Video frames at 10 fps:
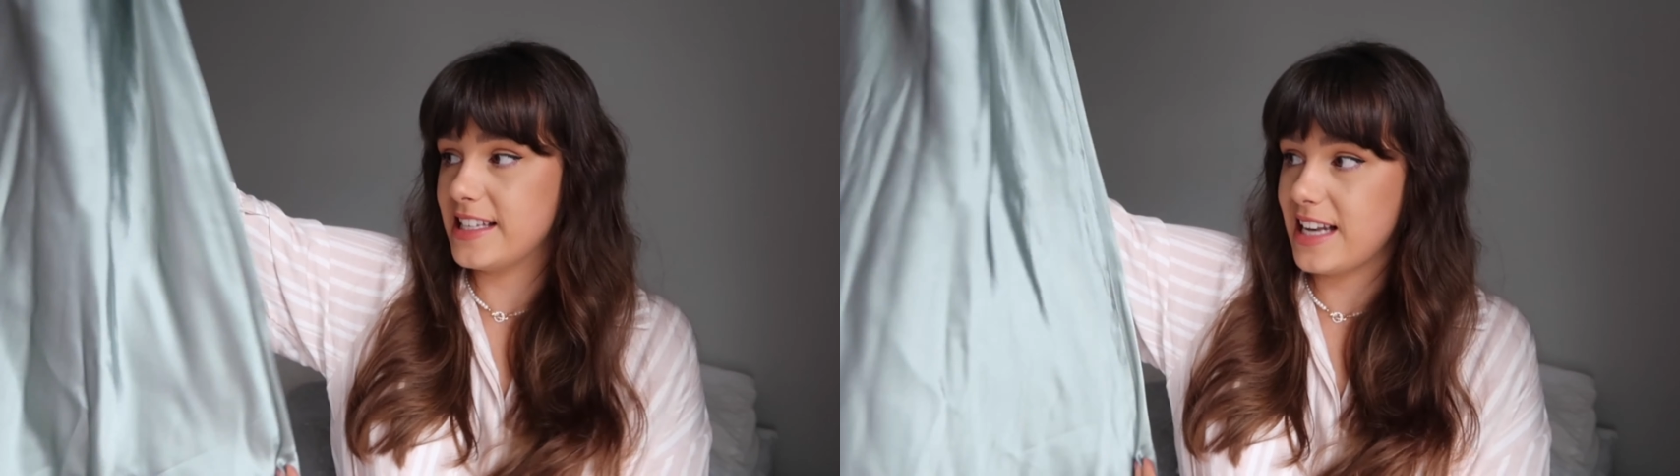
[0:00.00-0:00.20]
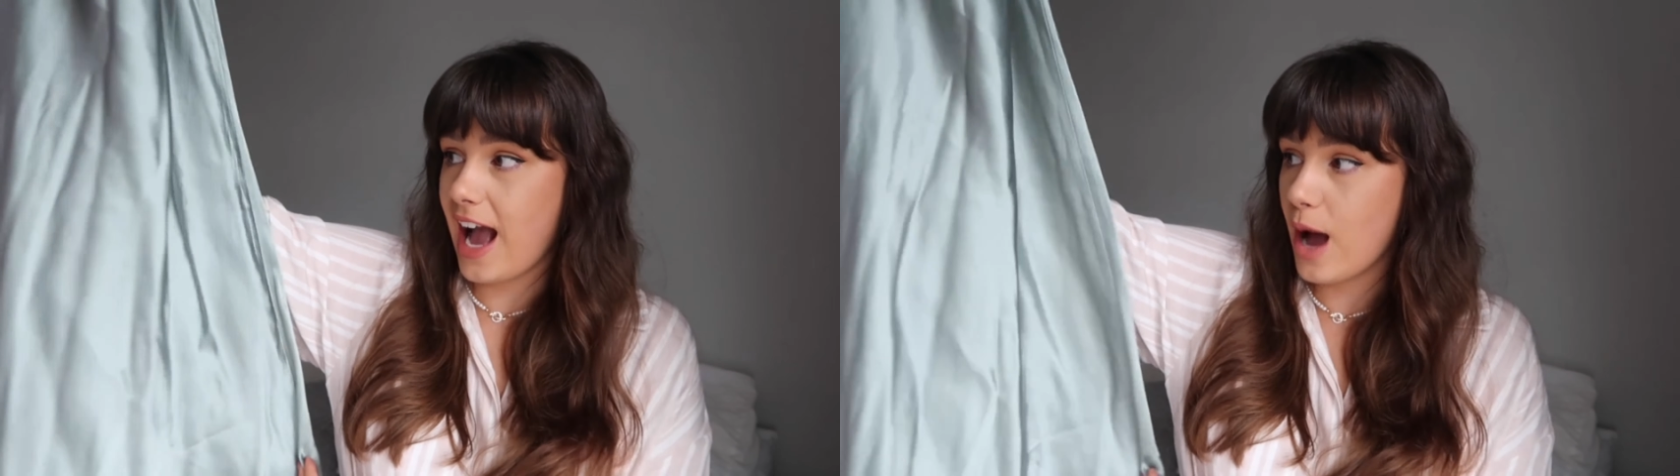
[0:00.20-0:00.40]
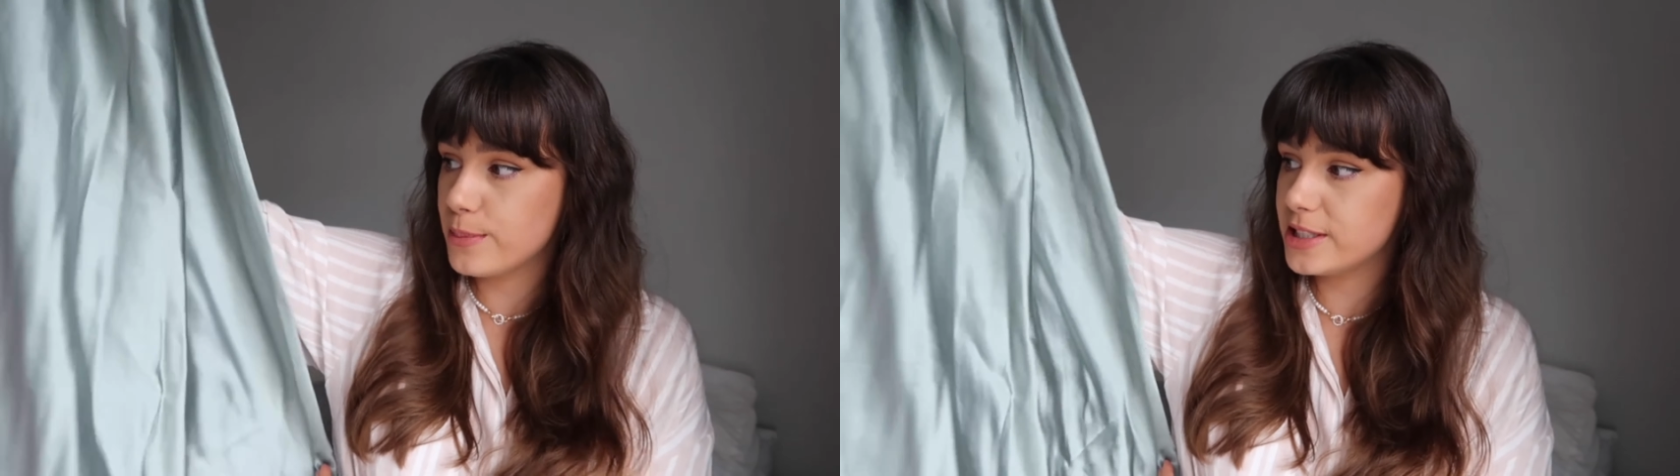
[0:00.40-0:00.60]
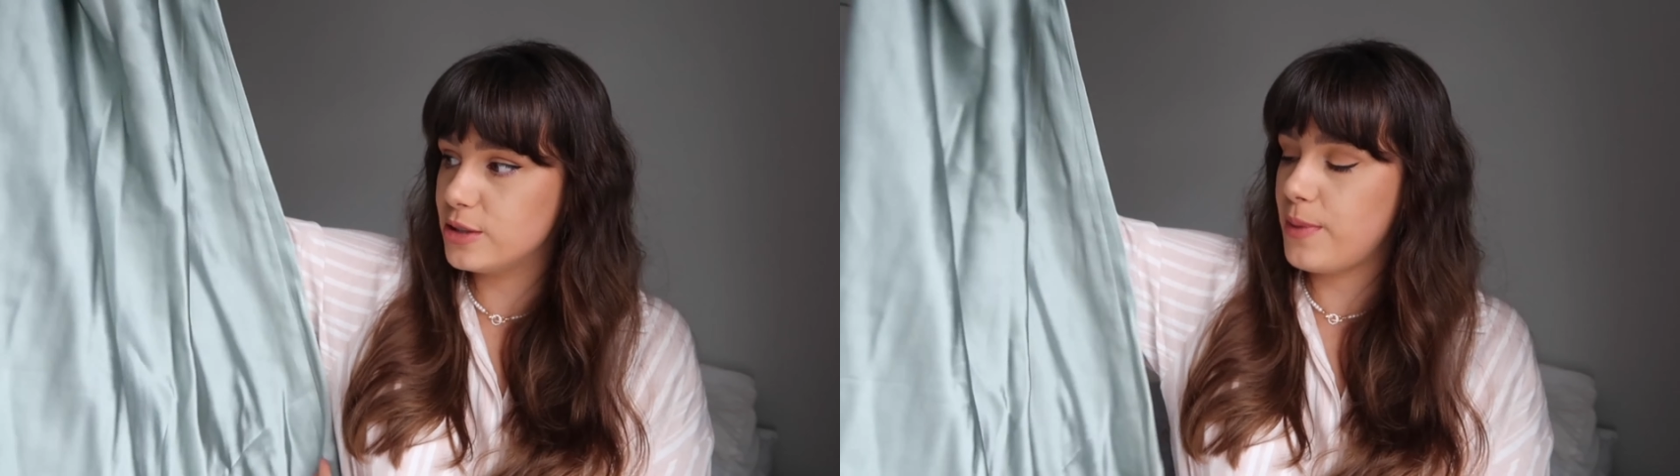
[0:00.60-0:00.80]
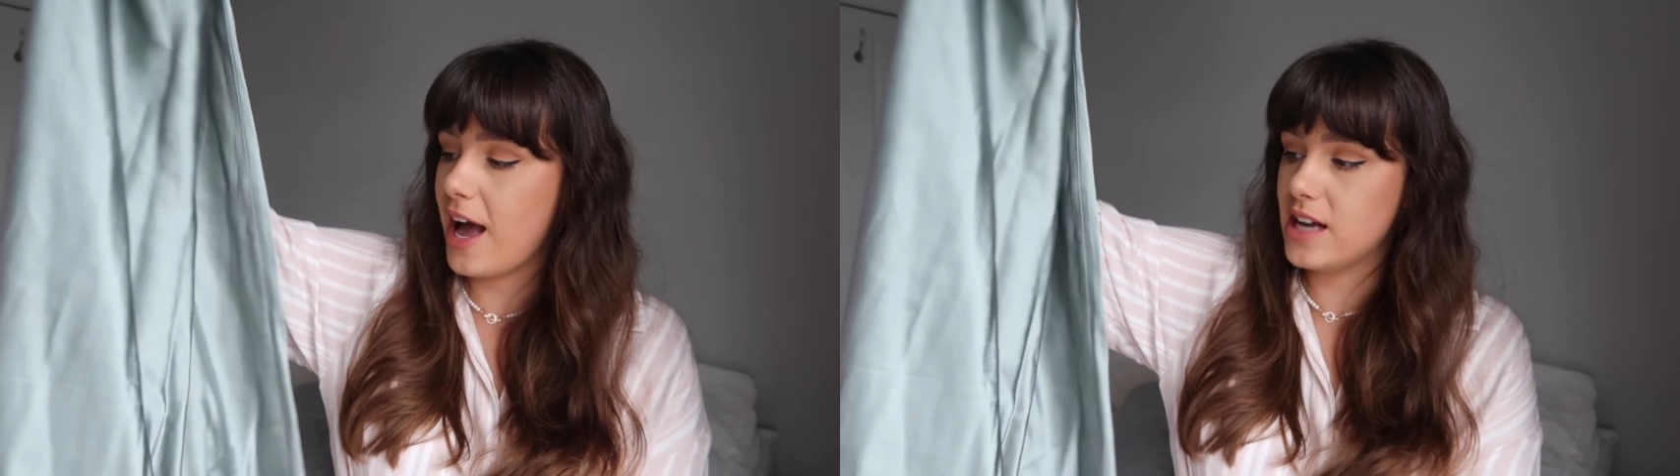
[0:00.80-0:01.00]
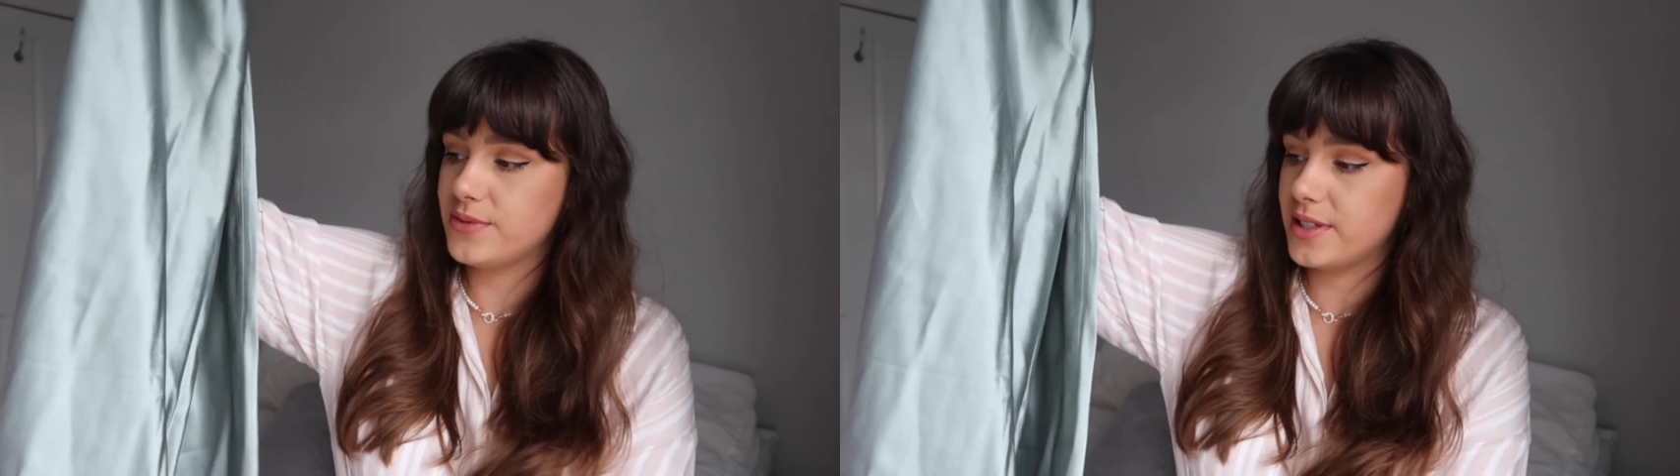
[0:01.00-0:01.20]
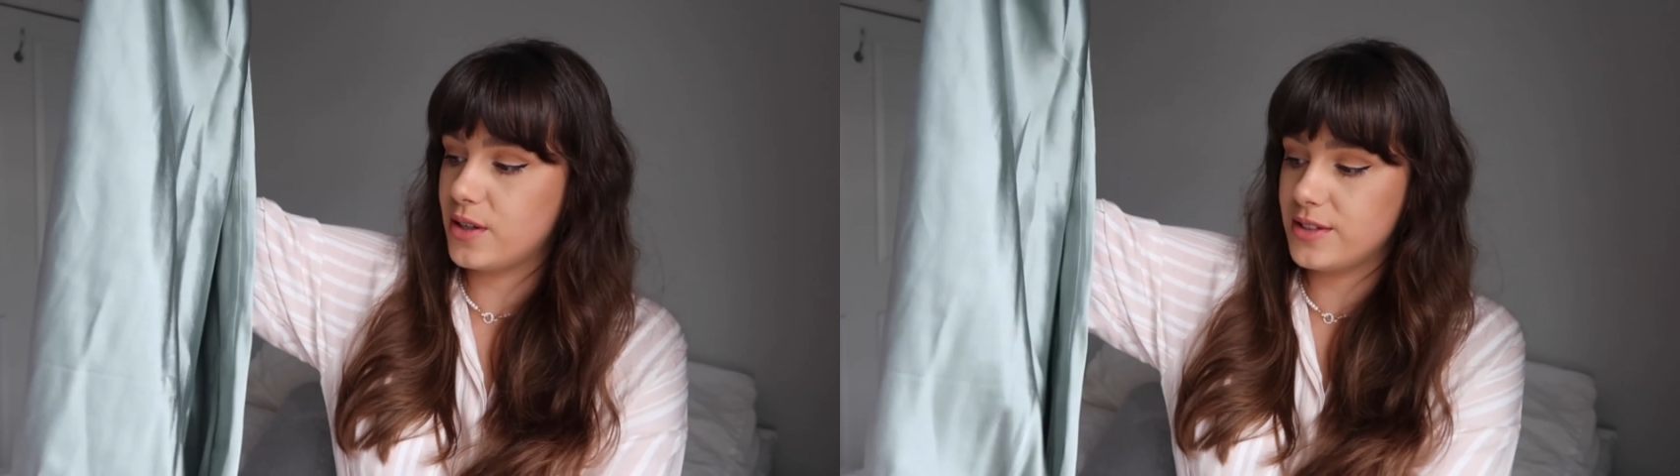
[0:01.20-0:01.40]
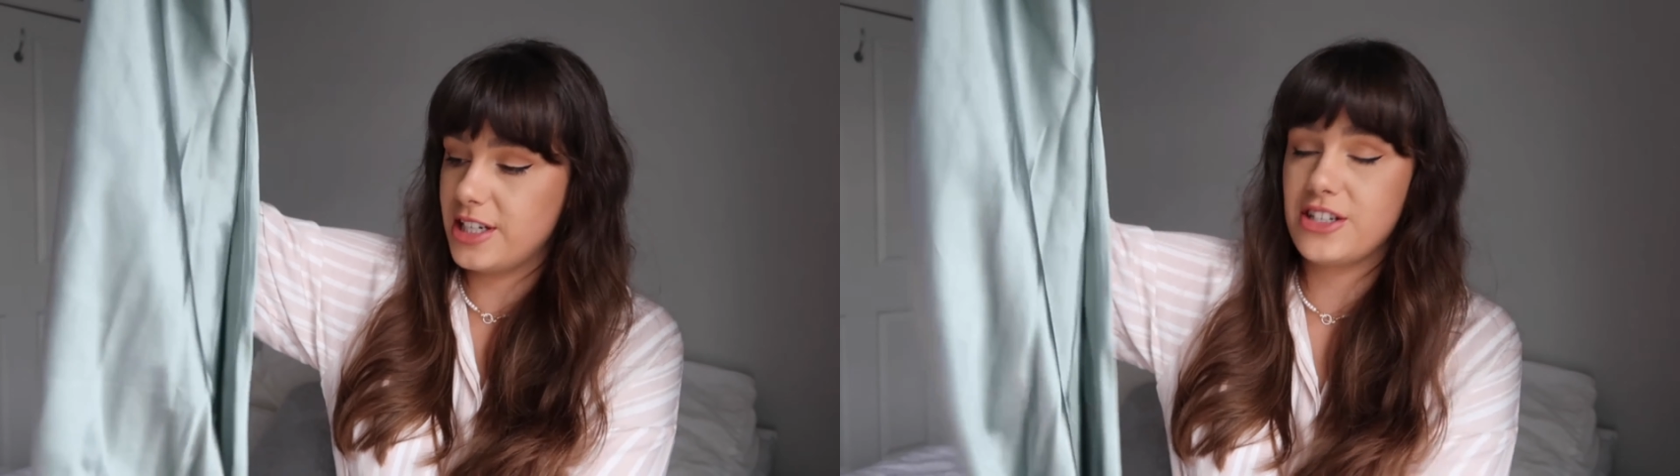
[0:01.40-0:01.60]
it is an absolute perfect
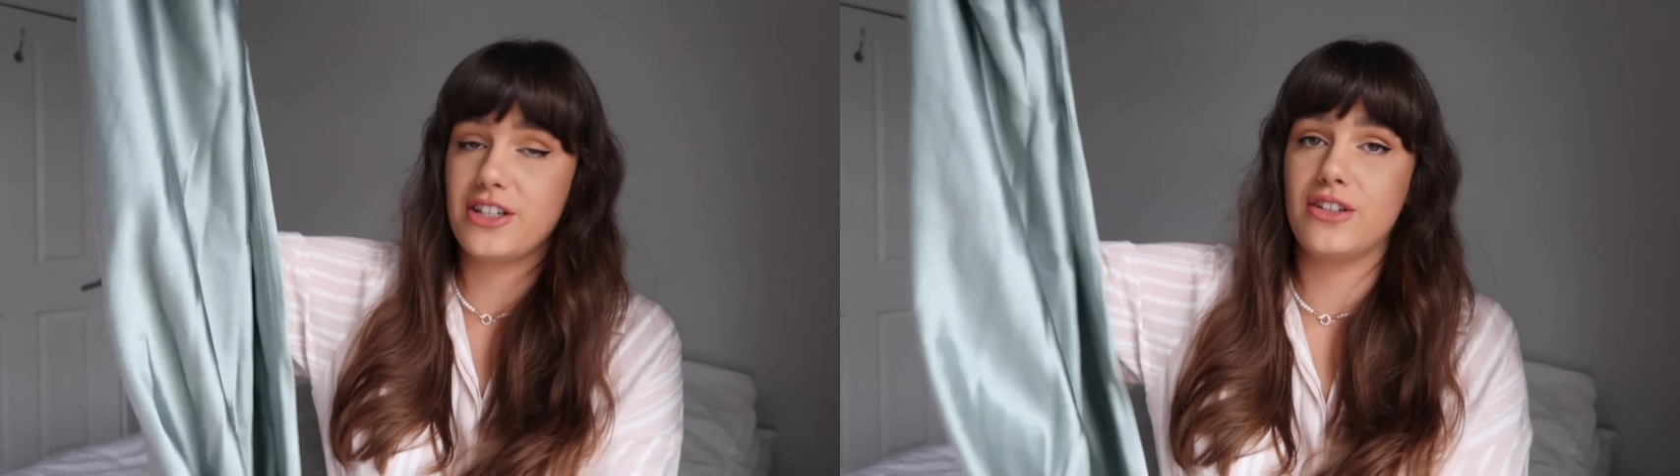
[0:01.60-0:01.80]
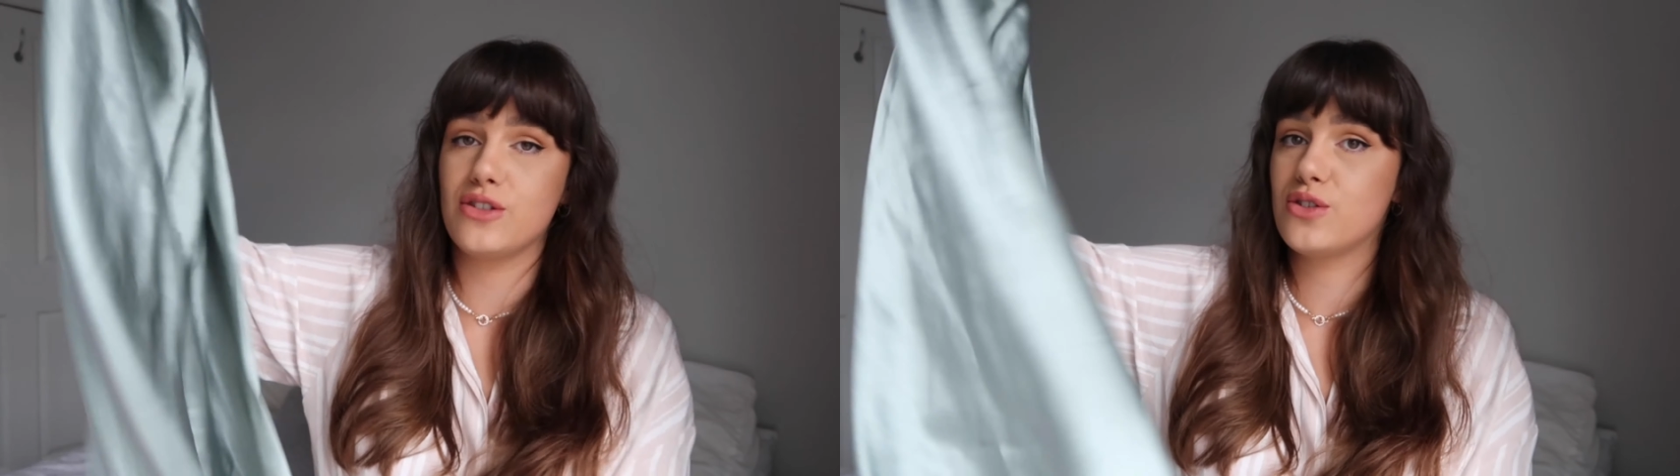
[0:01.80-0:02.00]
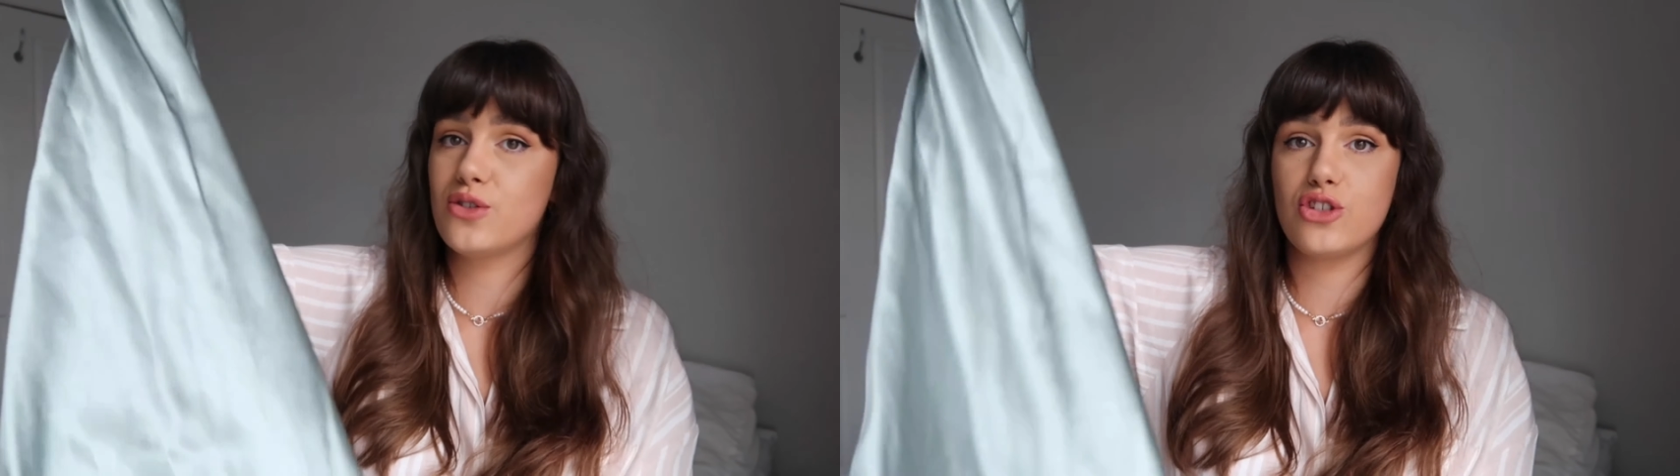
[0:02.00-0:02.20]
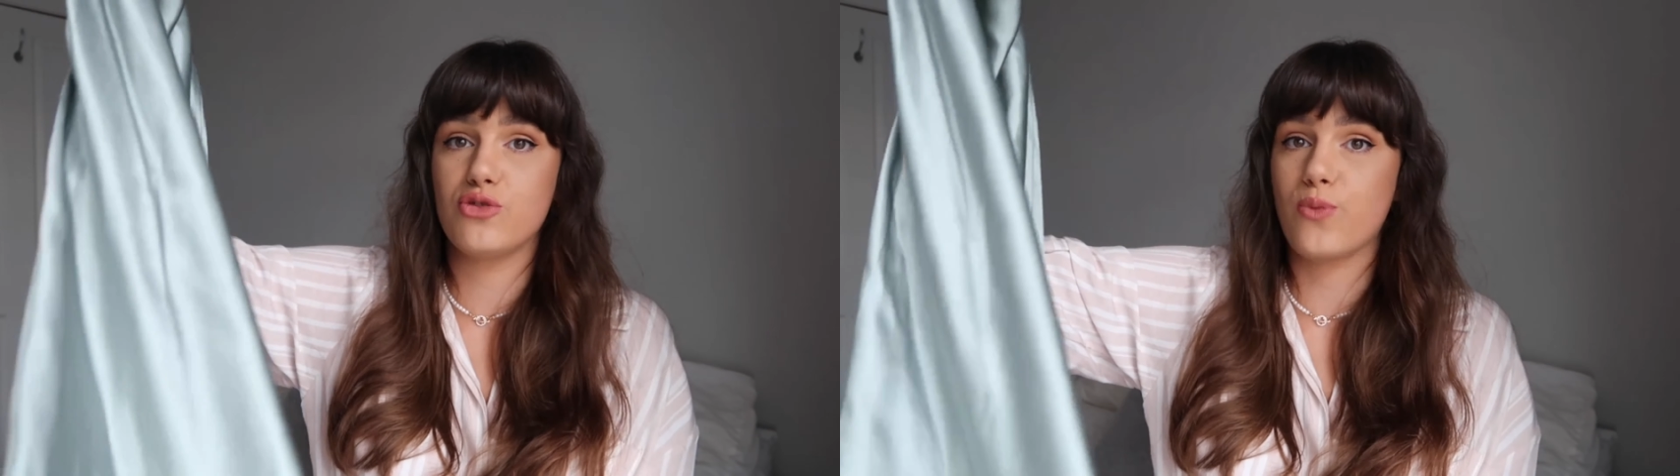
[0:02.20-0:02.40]
condition and such